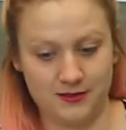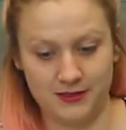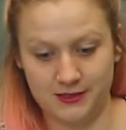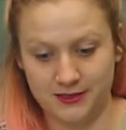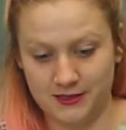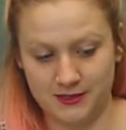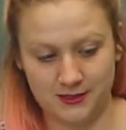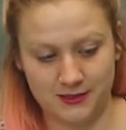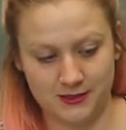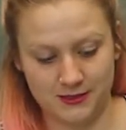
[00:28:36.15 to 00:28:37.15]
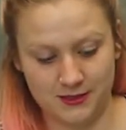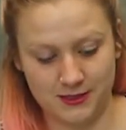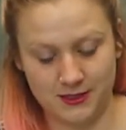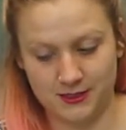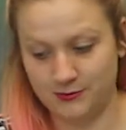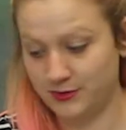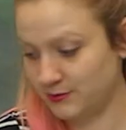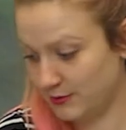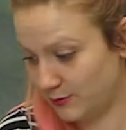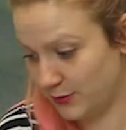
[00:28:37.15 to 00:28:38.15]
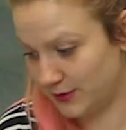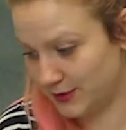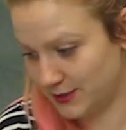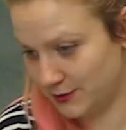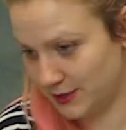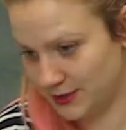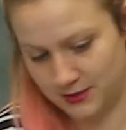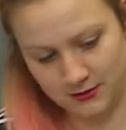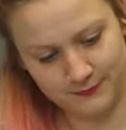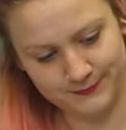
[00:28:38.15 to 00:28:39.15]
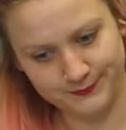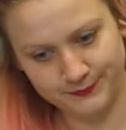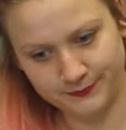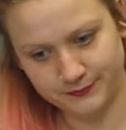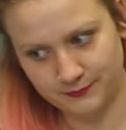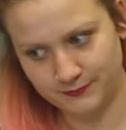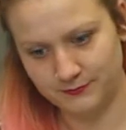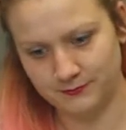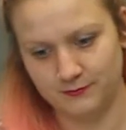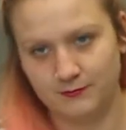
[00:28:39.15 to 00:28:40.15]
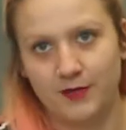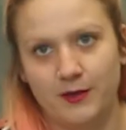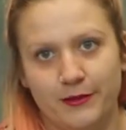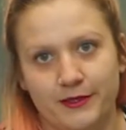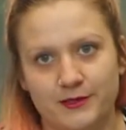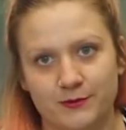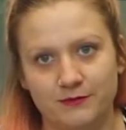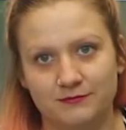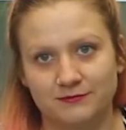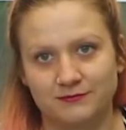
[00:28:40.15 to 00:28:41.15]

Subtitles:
This is possibly the pot that it's going into. Maybe this one.